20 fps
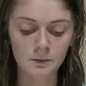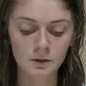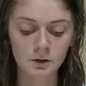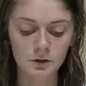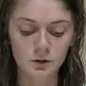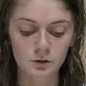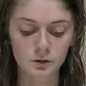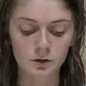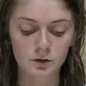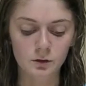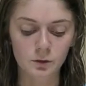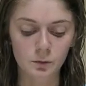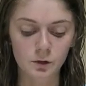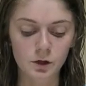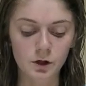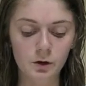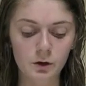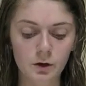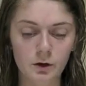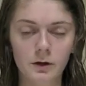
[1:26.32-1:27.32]
So we
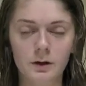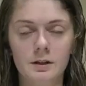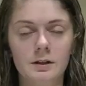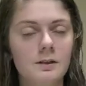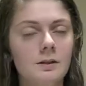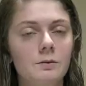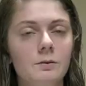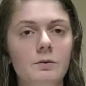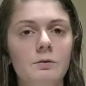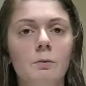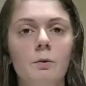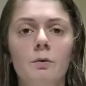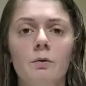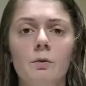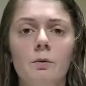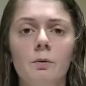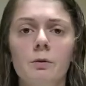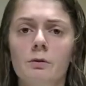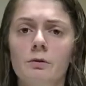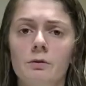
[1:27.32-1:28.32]
know, like I said
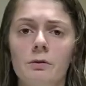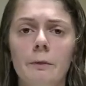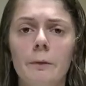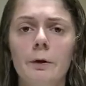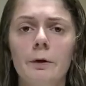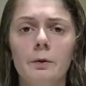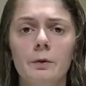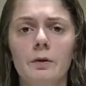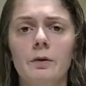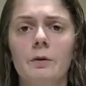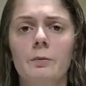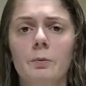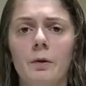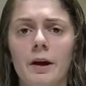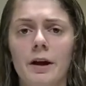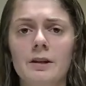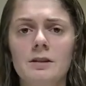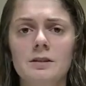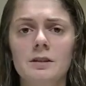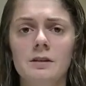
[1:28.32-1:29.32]
before, we're familiar with the
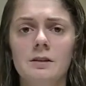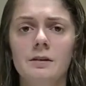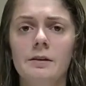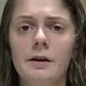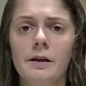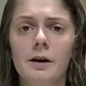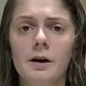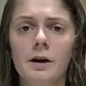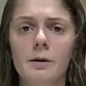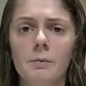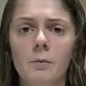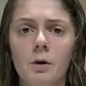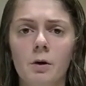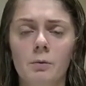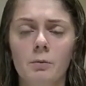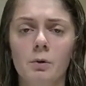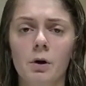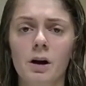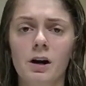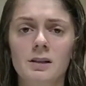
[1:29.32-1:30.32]
brands and all the
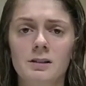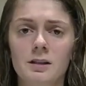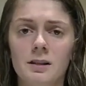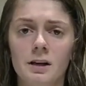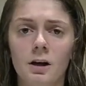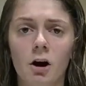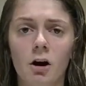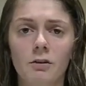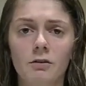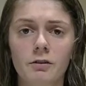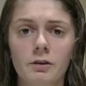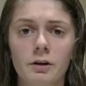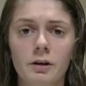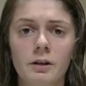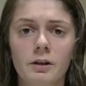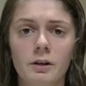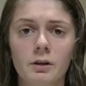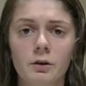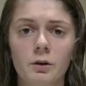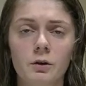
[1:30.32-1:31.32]
products that they offer
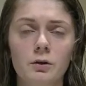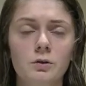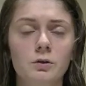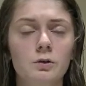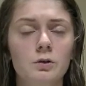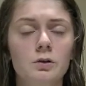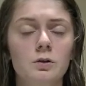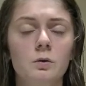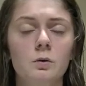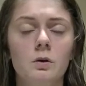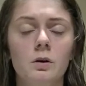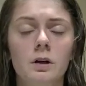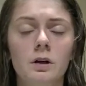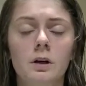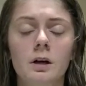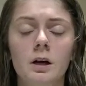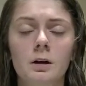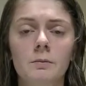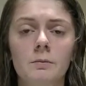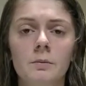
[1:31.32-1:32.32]
in the grocery store
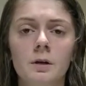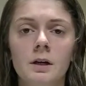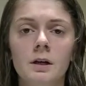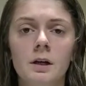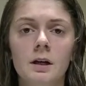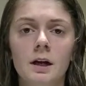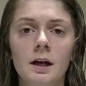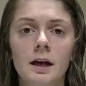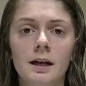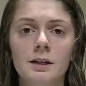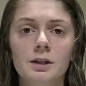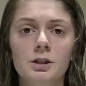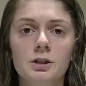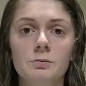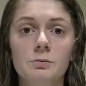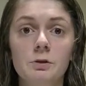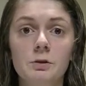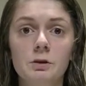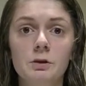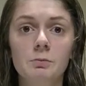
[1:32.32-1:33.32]
and
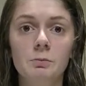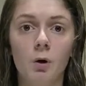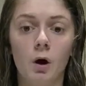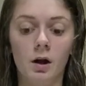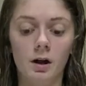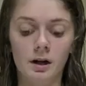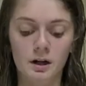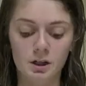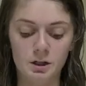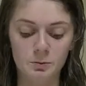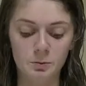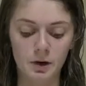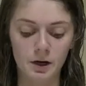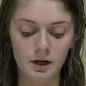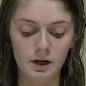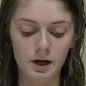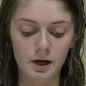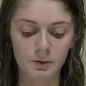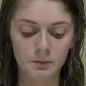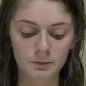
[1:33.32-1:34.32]
just beauty products.
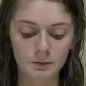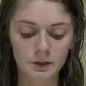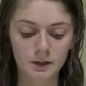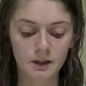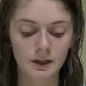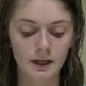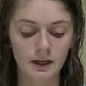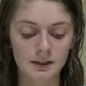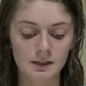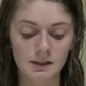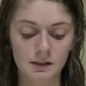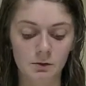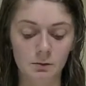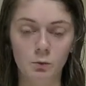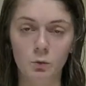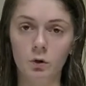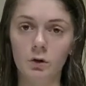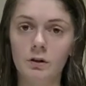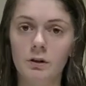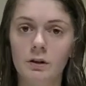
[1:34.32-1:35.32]
But like I said, they're
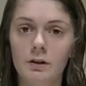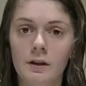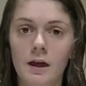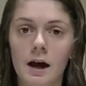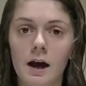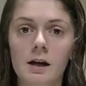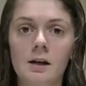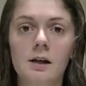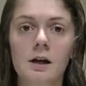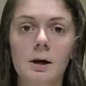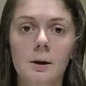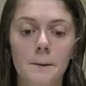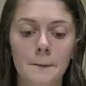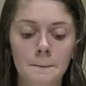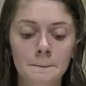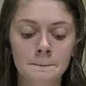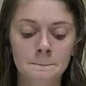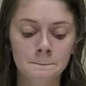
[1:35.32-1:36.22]
more than that.